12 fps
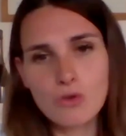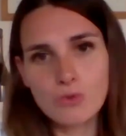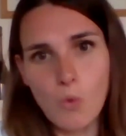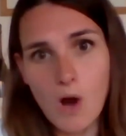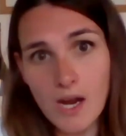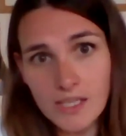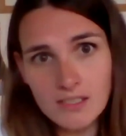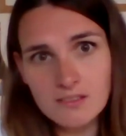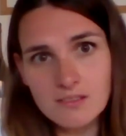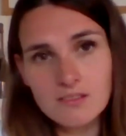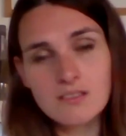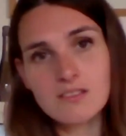own wine,
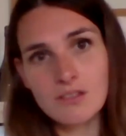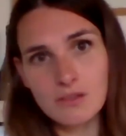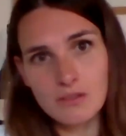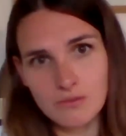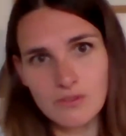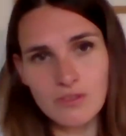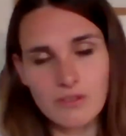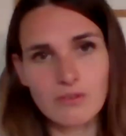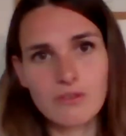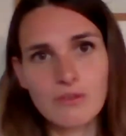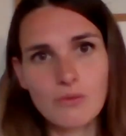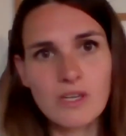so
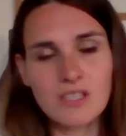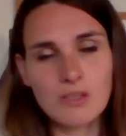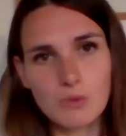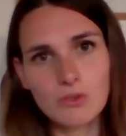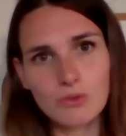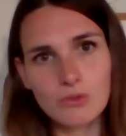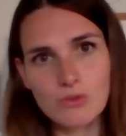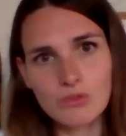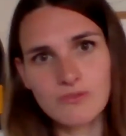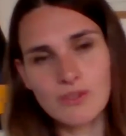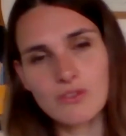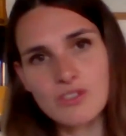the wine that we don't use
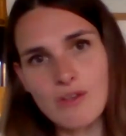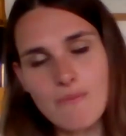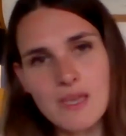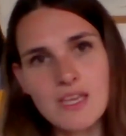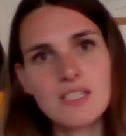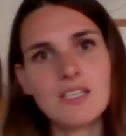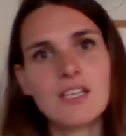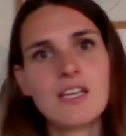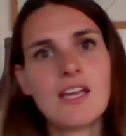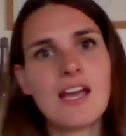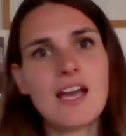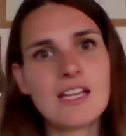for the champagne,
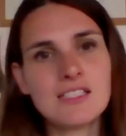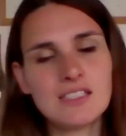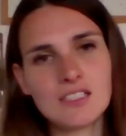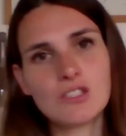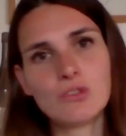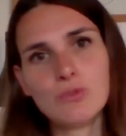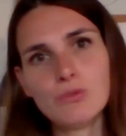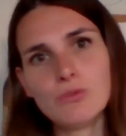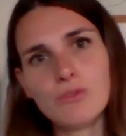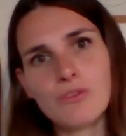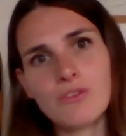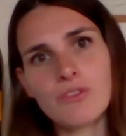adding
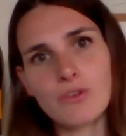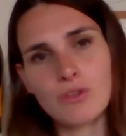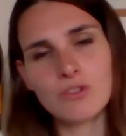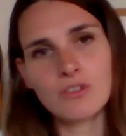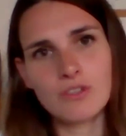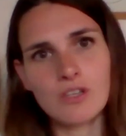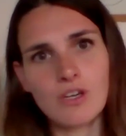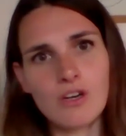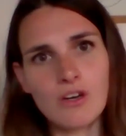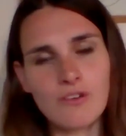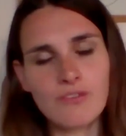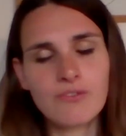2/3
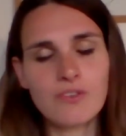of